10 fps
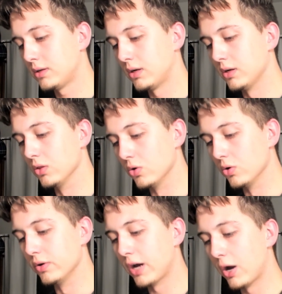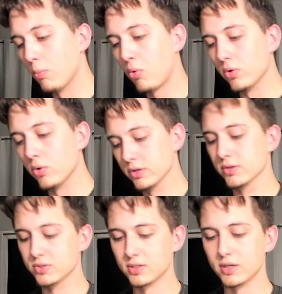I learned how important it
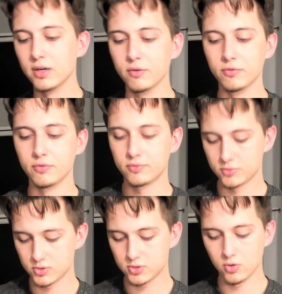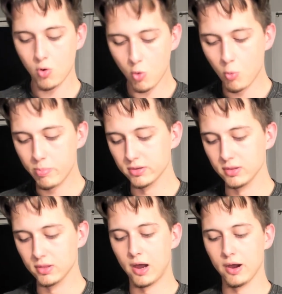is to have just an open
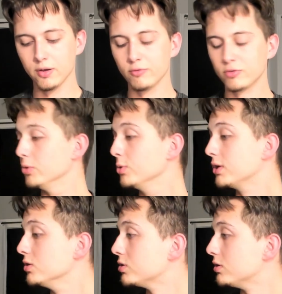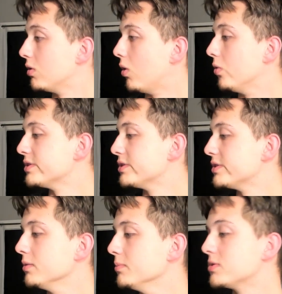line of communication at all
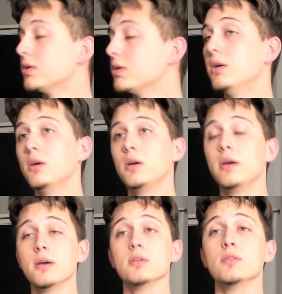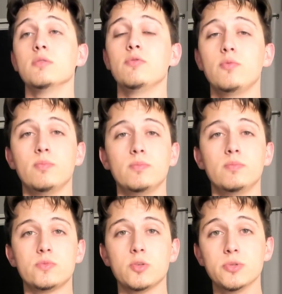times and
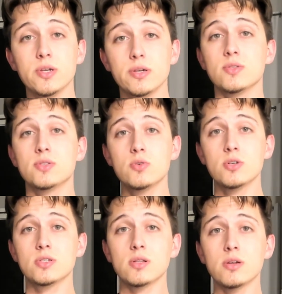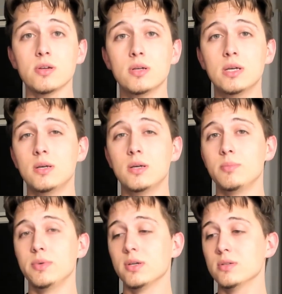to be taken seriously.
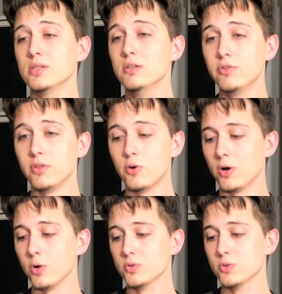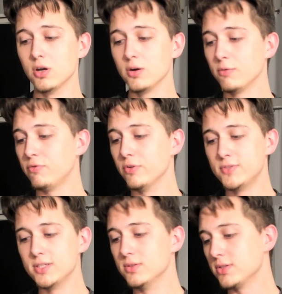Because even though I was young,
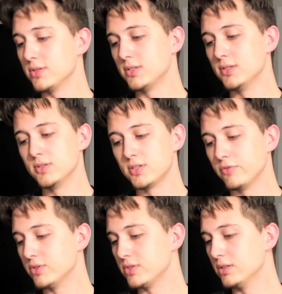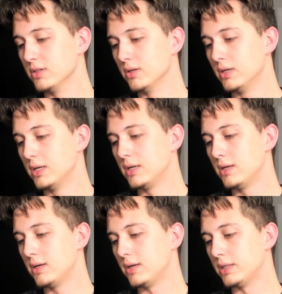15, 16, 17,
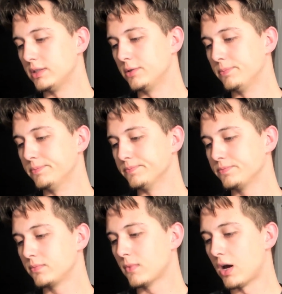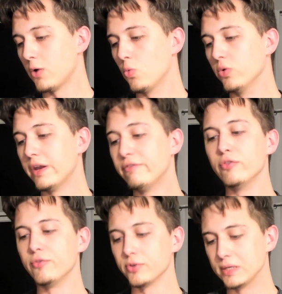I will never
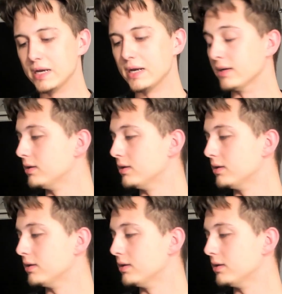forget